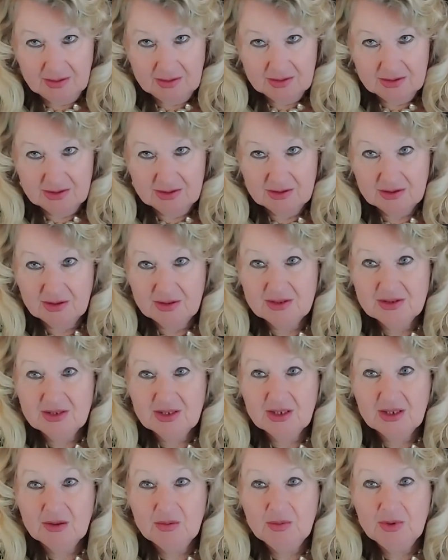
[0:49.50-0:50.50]

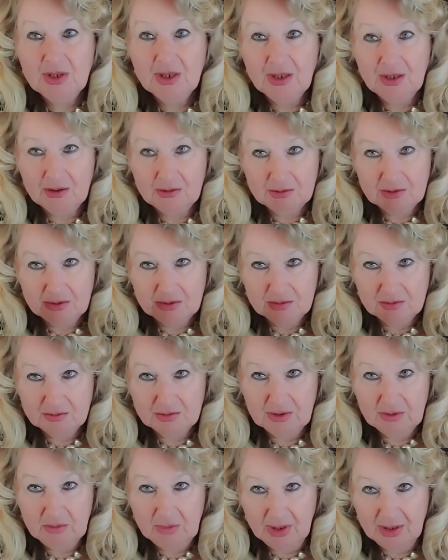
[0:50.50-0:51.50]
Stressing me out
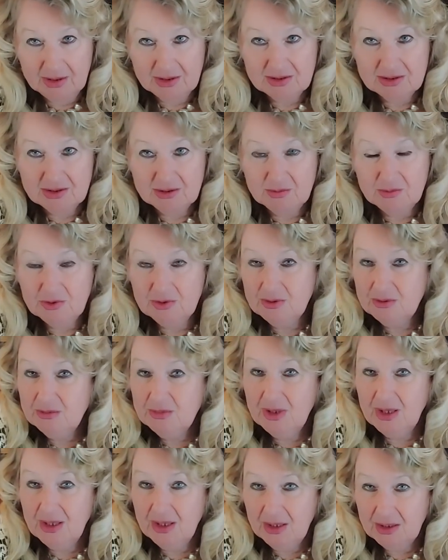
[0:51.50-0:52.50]
to a
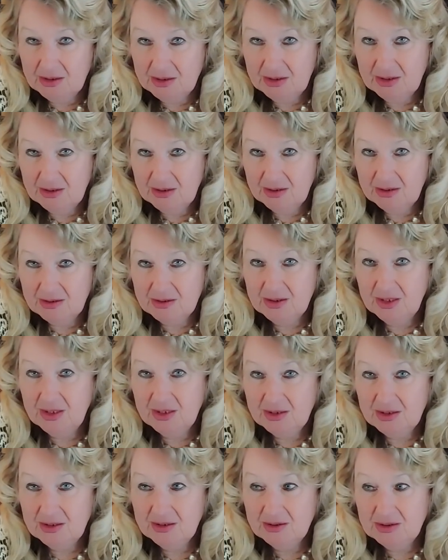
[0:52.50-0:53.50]
maximum, and
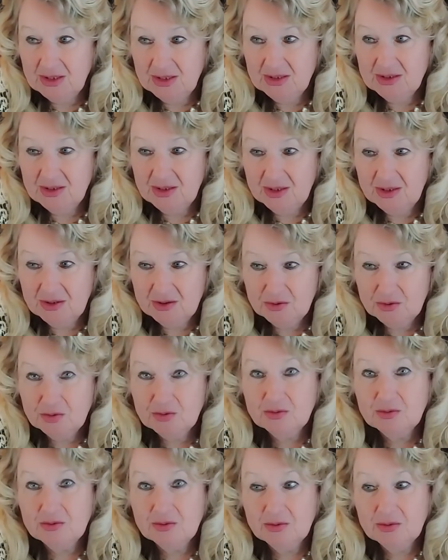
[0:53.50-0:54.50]
they did
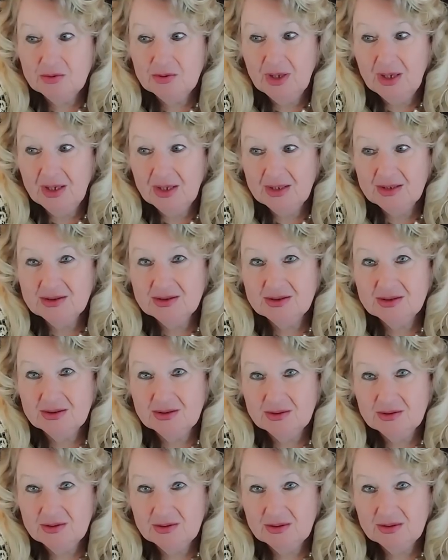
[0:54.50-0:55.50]
to us.
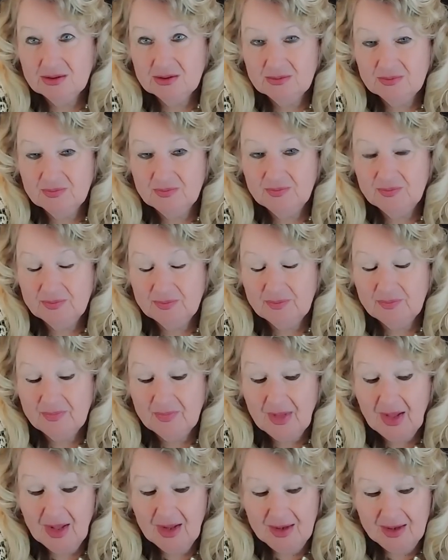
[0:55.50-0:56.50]
Uh,
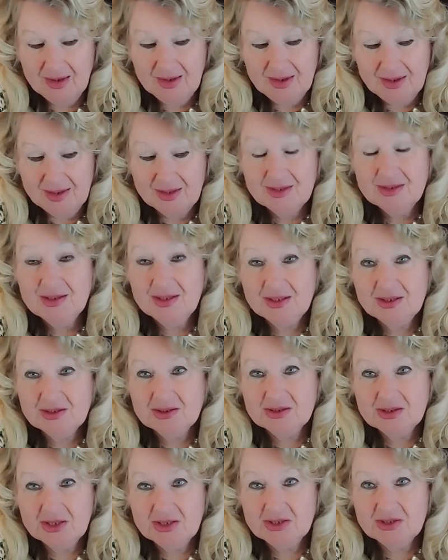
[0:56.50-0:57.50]
they
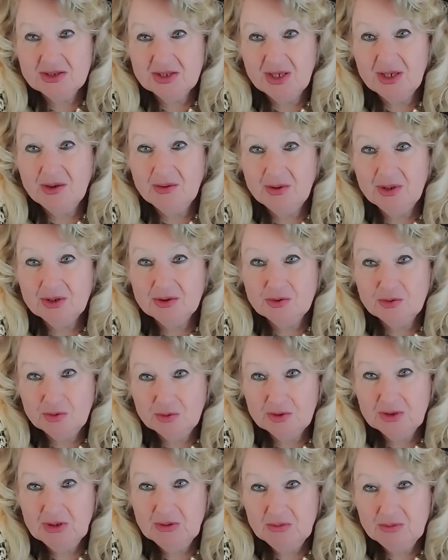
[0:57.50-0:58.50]
changed our
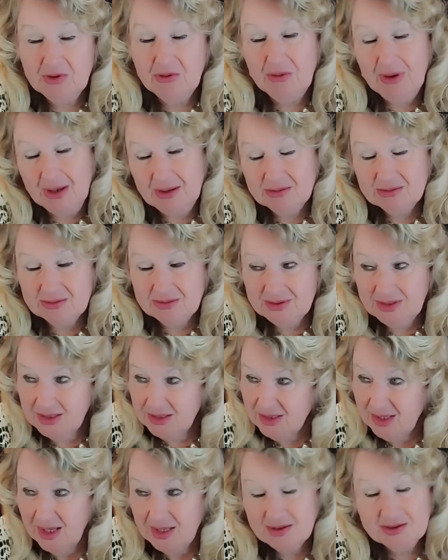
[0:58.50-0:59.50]
two. Em- oh,
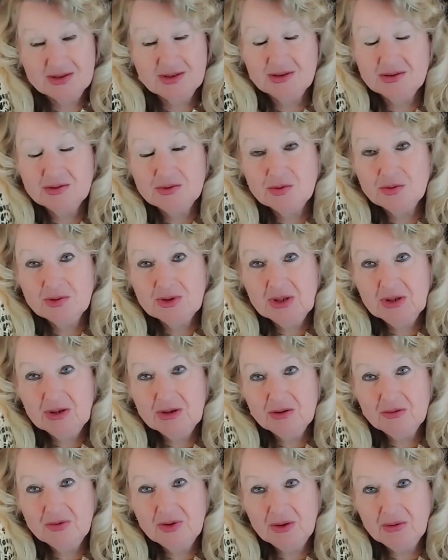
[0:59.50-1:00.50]
they canceled two
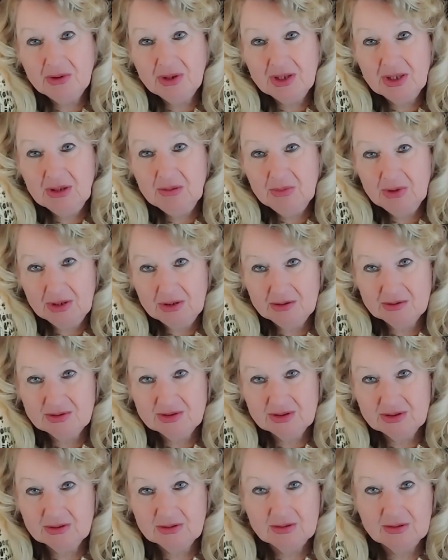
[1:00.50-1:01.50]
of our
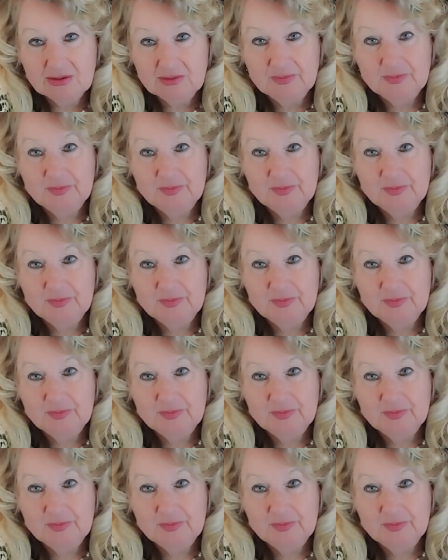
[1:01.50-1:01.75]
emails